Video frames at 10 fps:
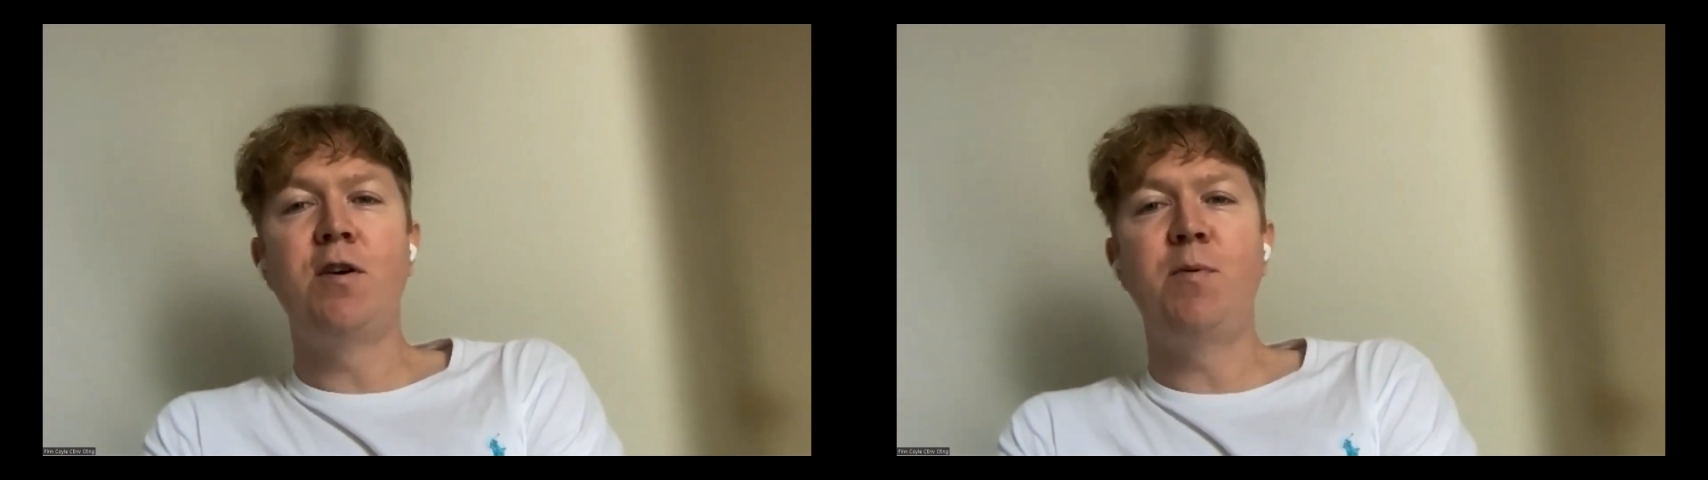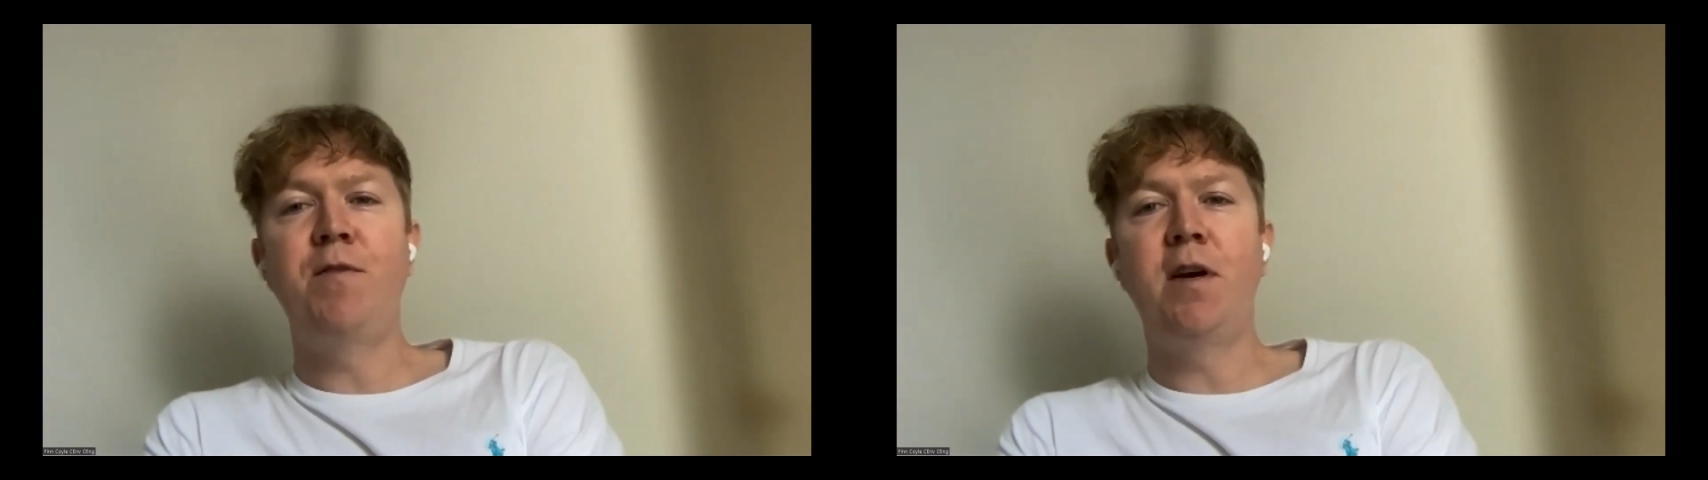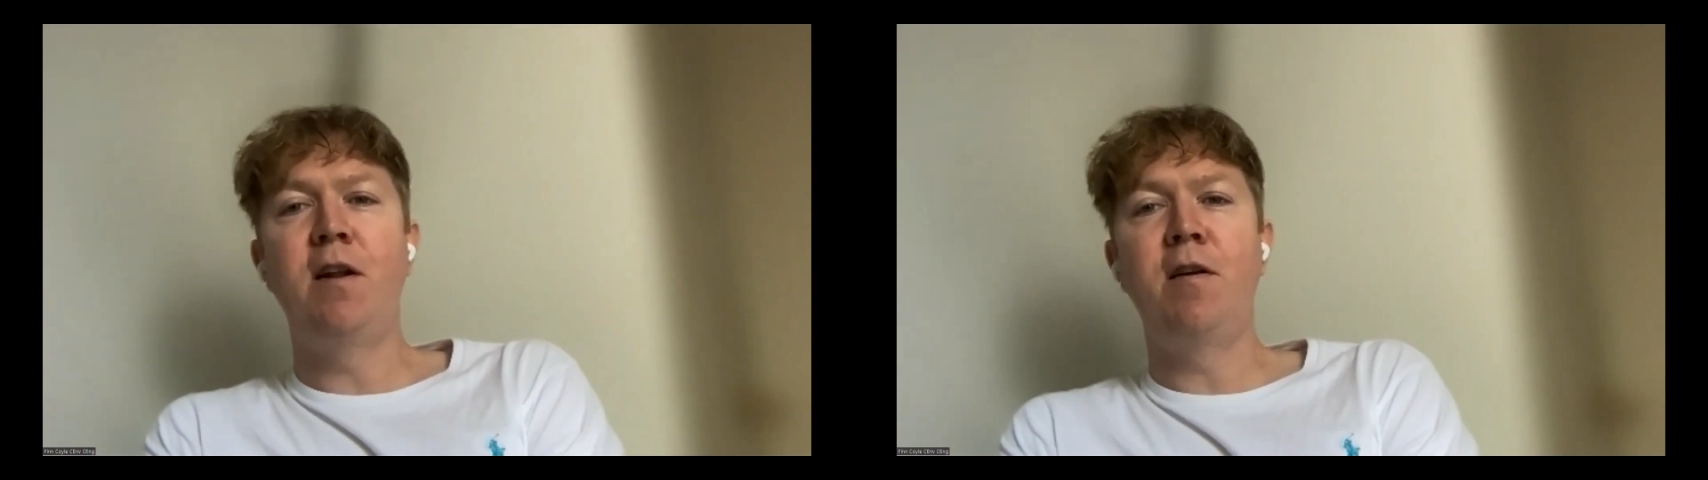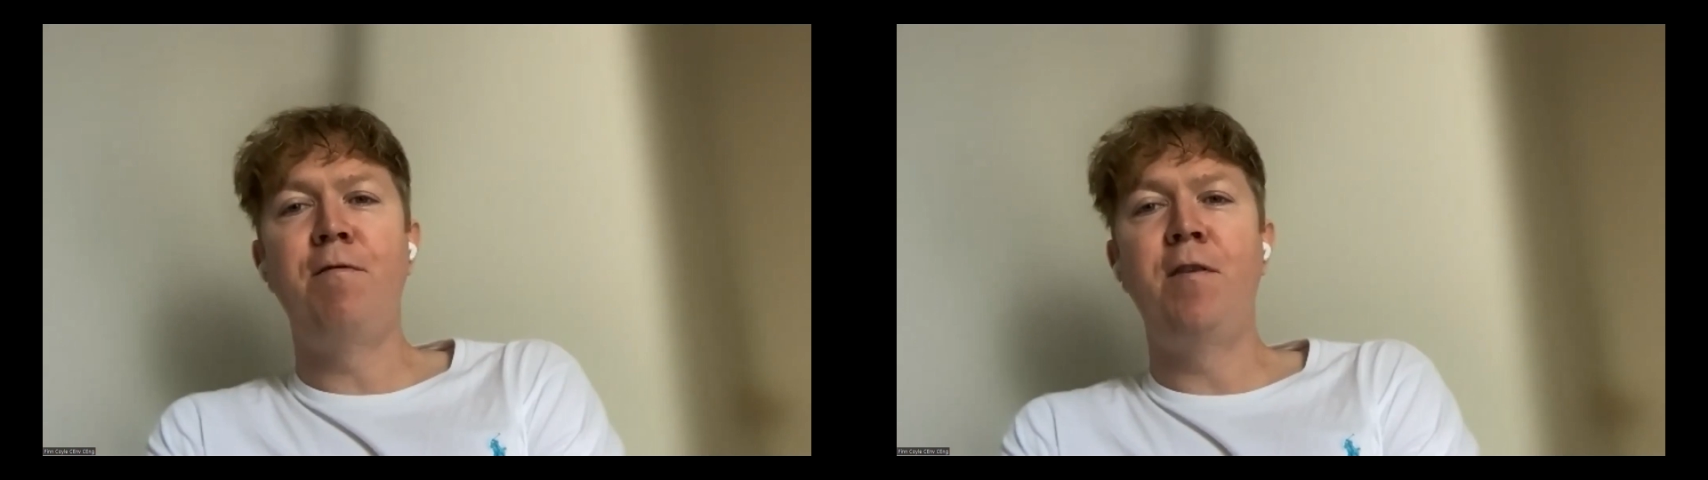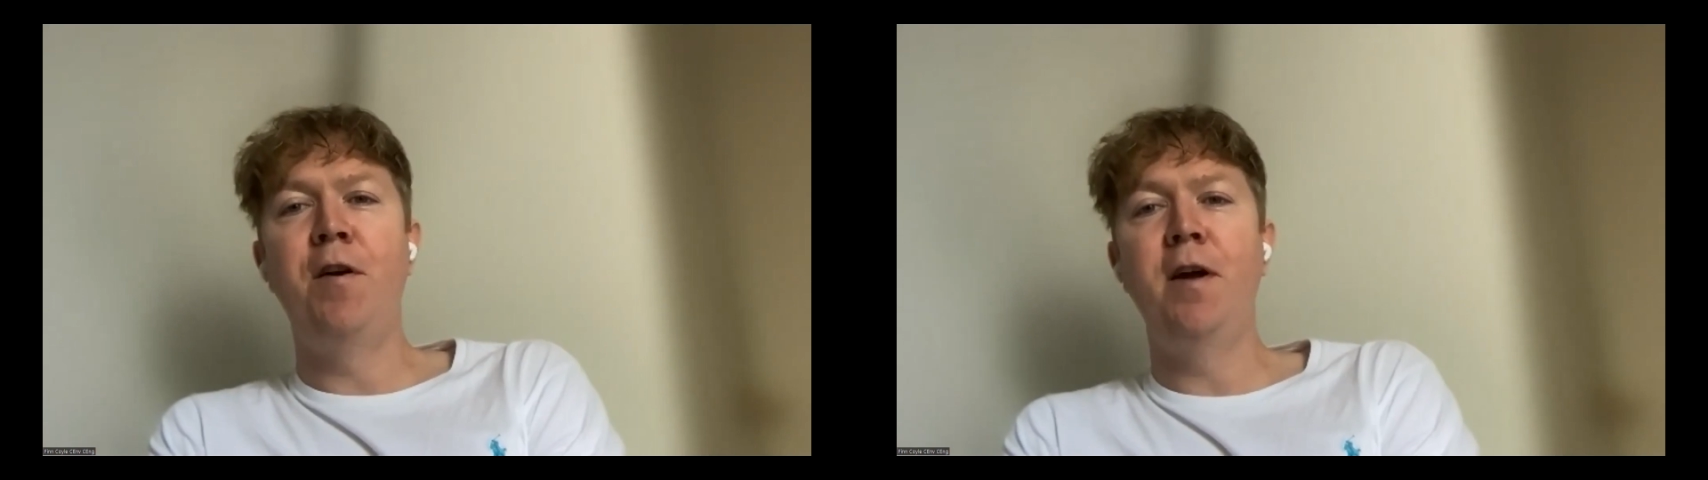because we have to get a lot of
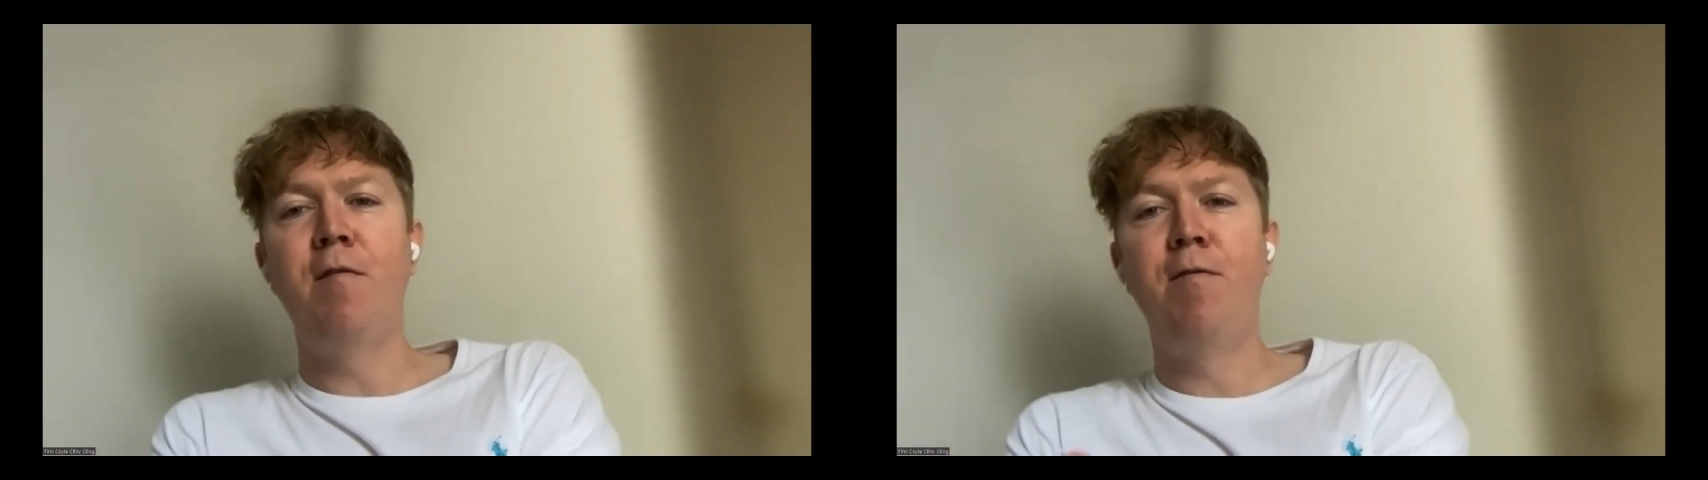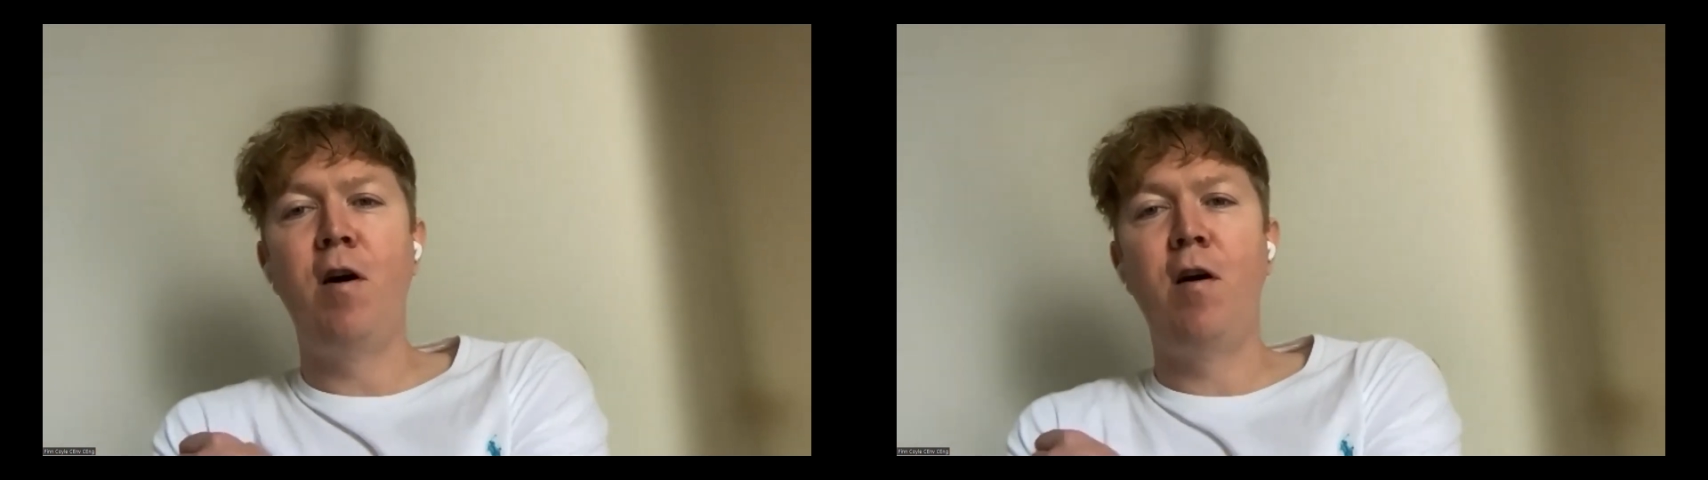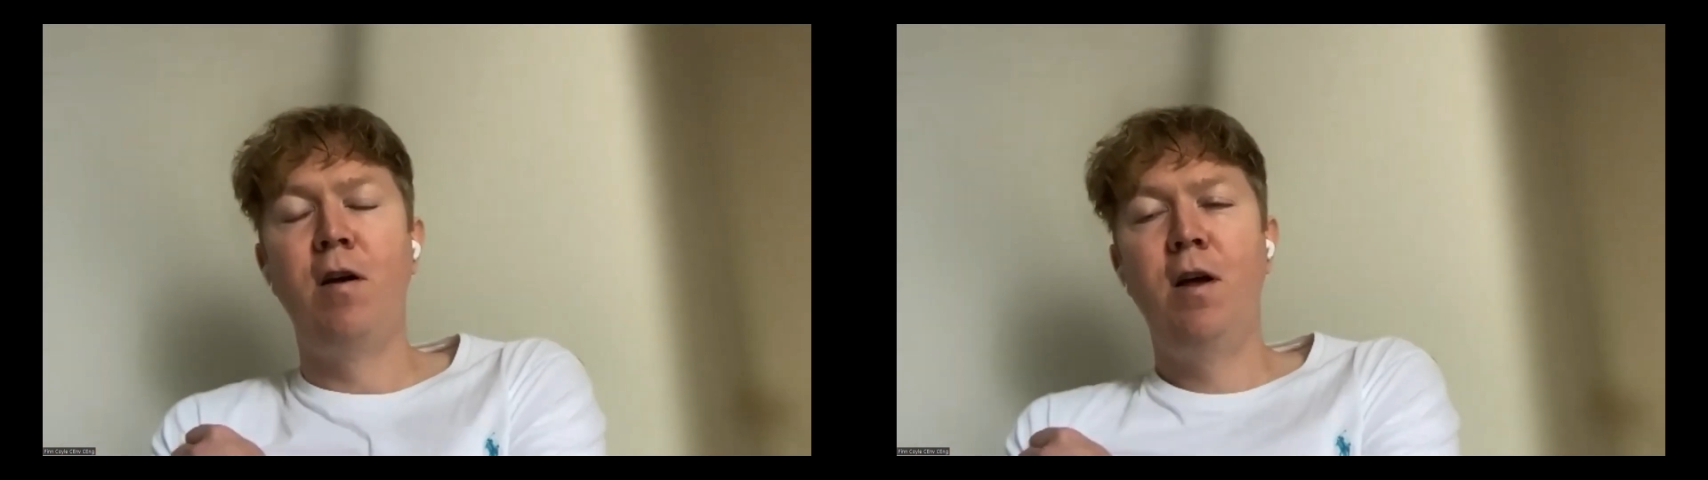funding for